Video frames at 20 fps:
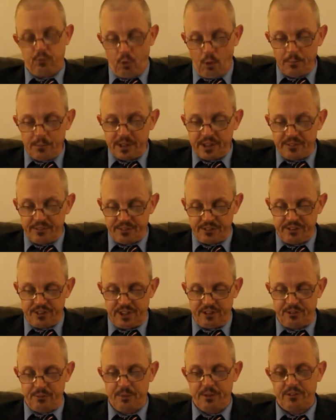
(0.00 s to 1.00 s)
formative
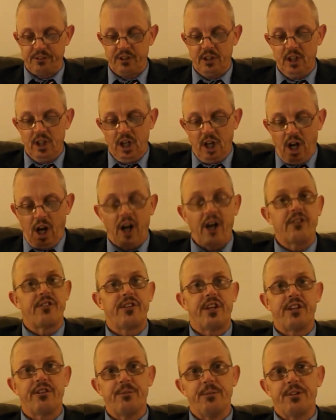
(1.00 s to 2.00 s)
assessments are
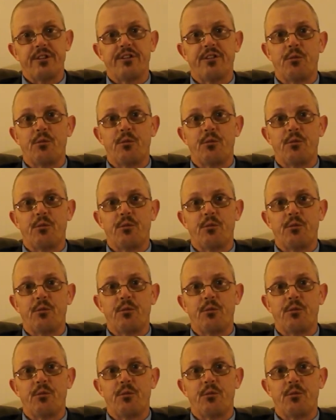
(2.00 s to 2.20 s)
assessments